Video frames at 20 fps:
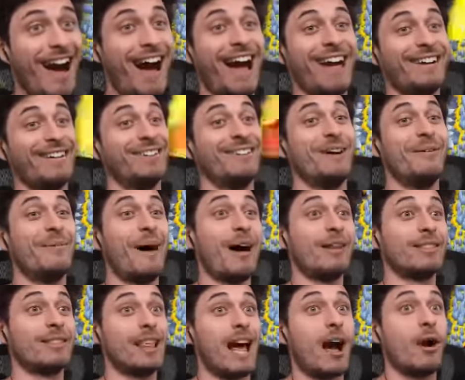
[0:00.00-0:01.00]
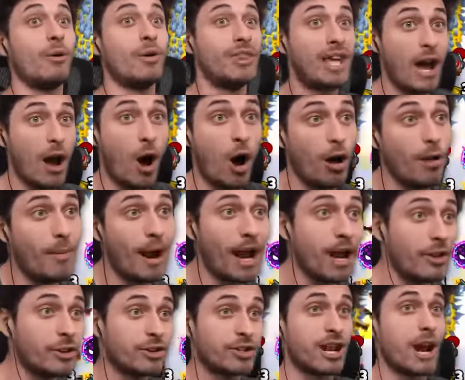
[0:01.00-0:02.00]
I don't know about yeah. that one. They All my
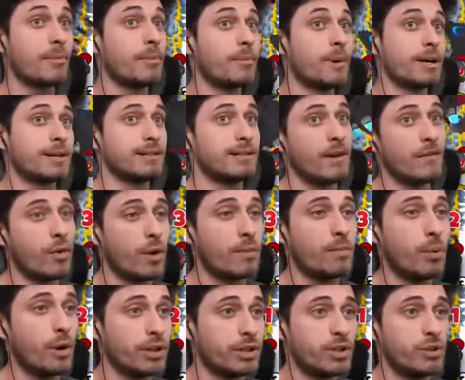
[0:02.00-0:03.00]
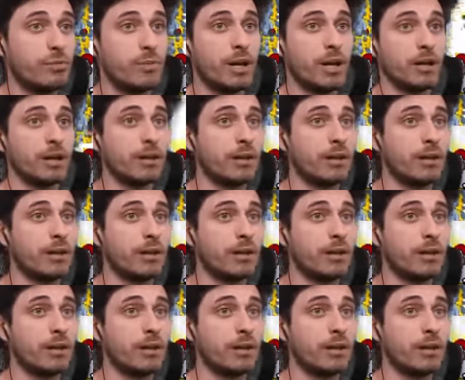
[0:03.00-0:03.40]
other sniper monkeys have 1.2 mil.